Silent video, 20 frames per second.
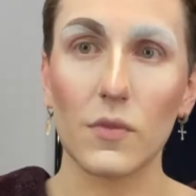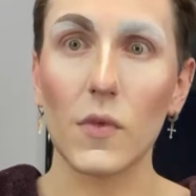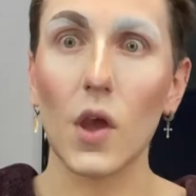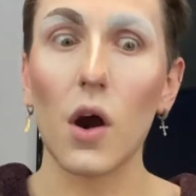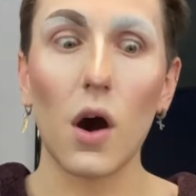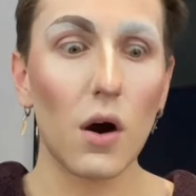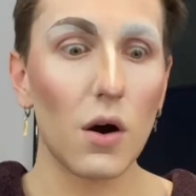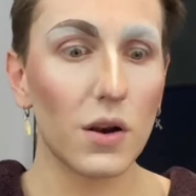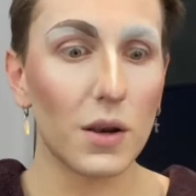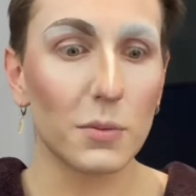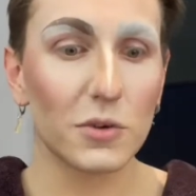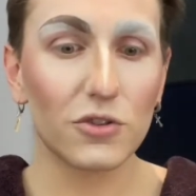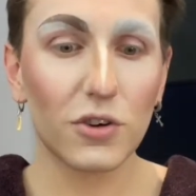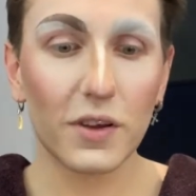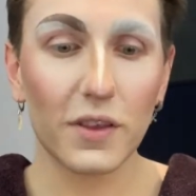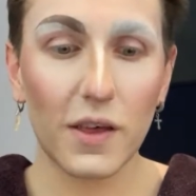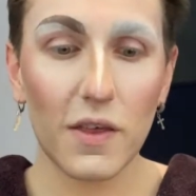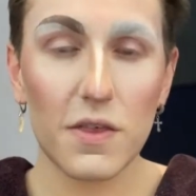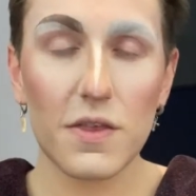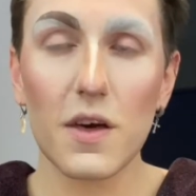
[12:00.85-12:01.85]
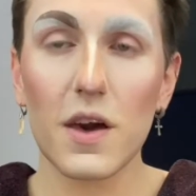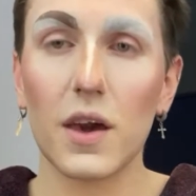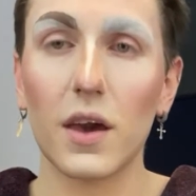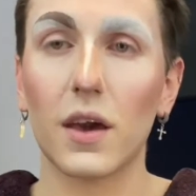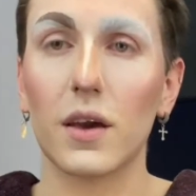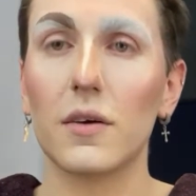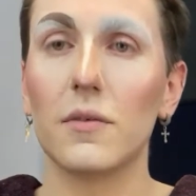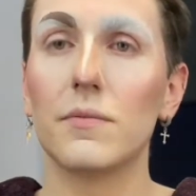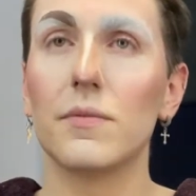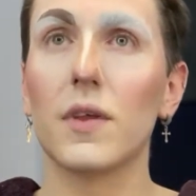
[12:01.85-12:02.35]
Oh, let me try that
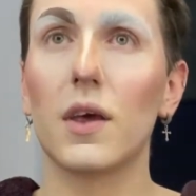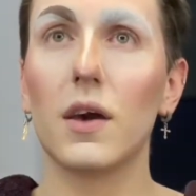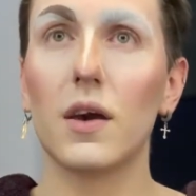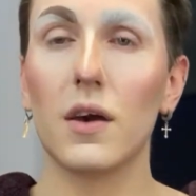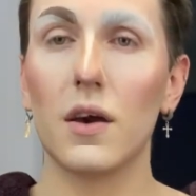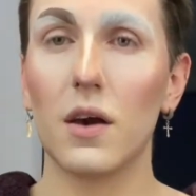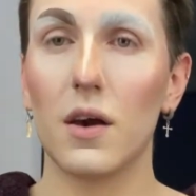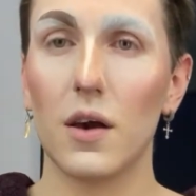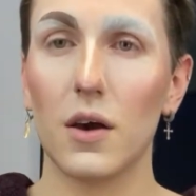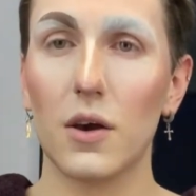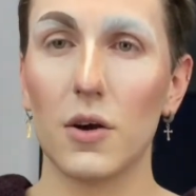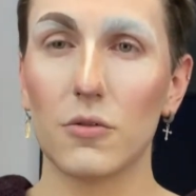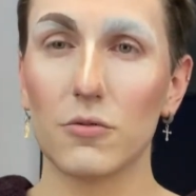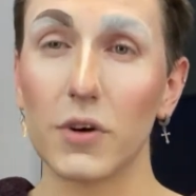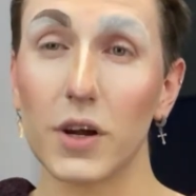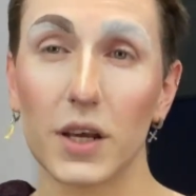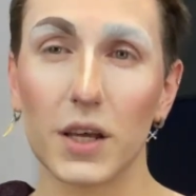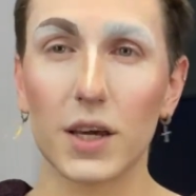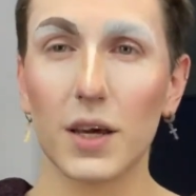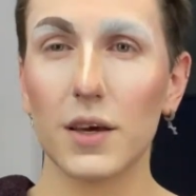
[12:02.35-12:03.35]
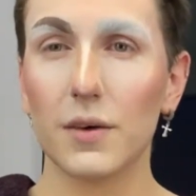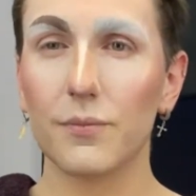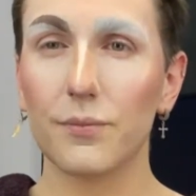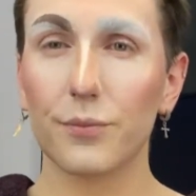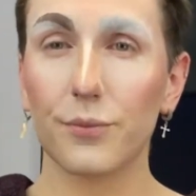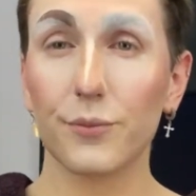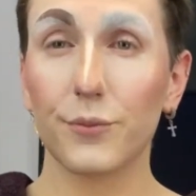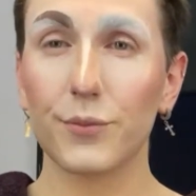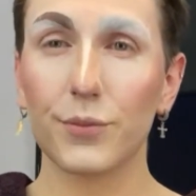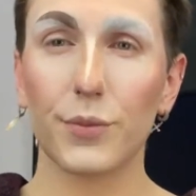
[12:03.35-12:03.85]
thing. Ready?
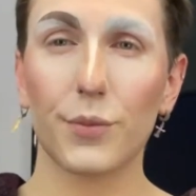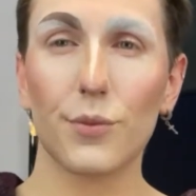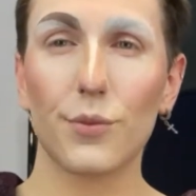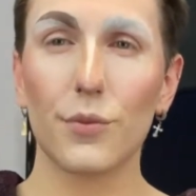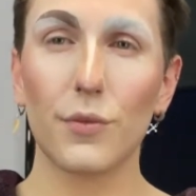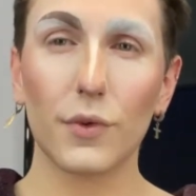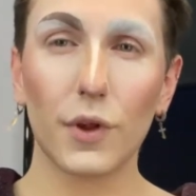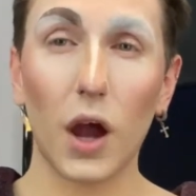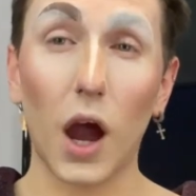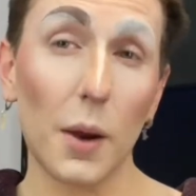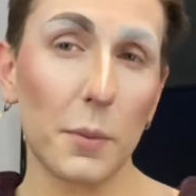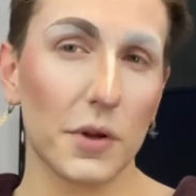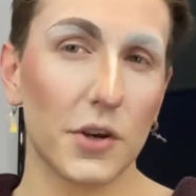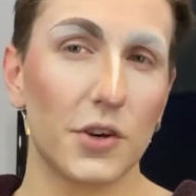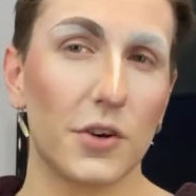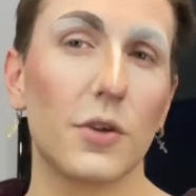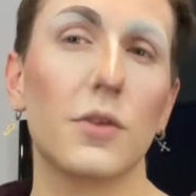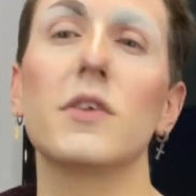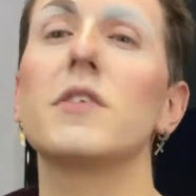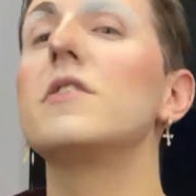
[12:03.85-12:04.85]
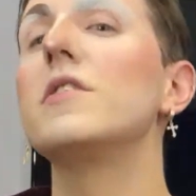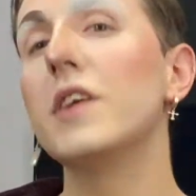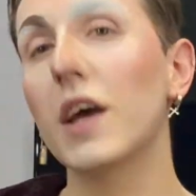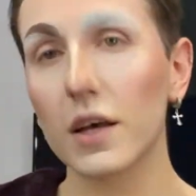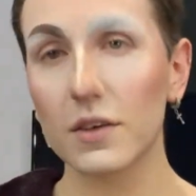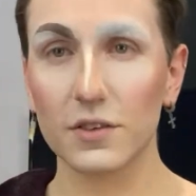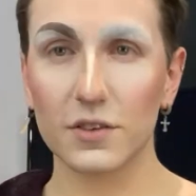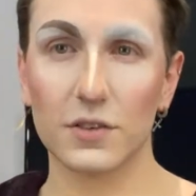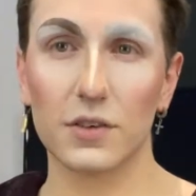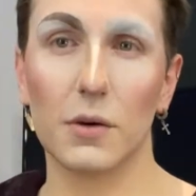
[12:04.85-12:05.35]
I'm gonna do this
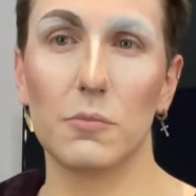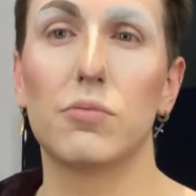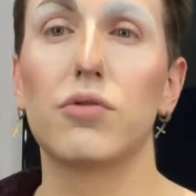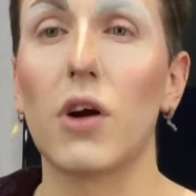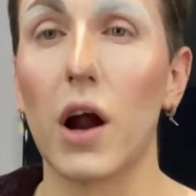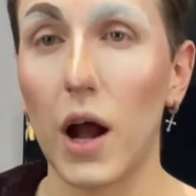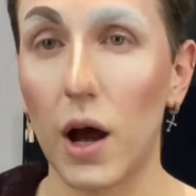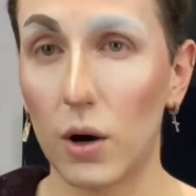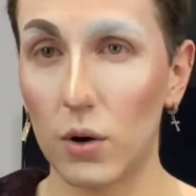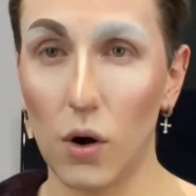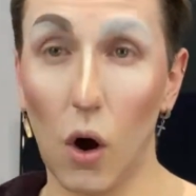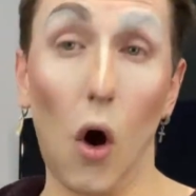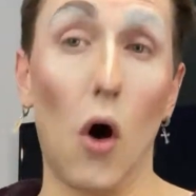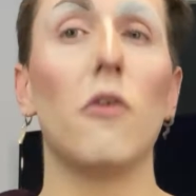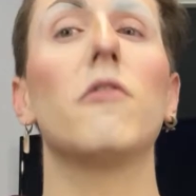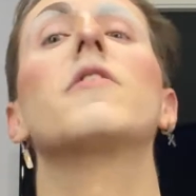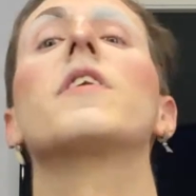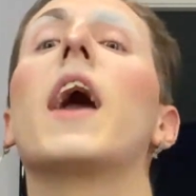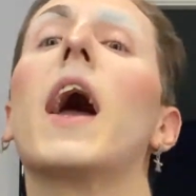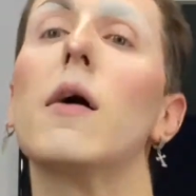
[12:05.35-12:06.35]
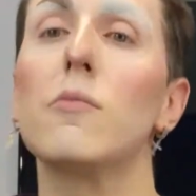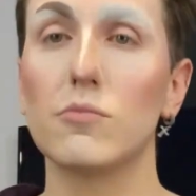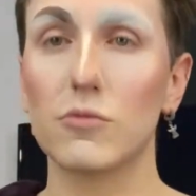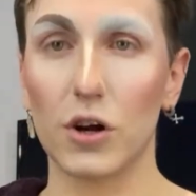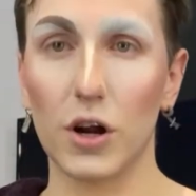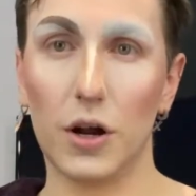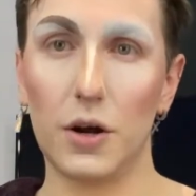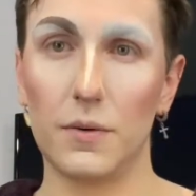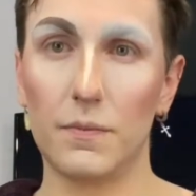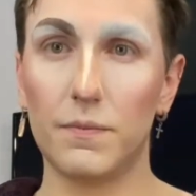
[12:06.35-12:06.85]
next brow off
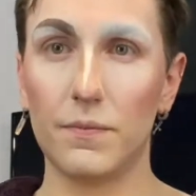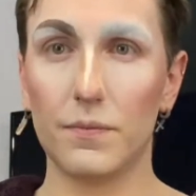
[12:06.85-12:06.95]
camera.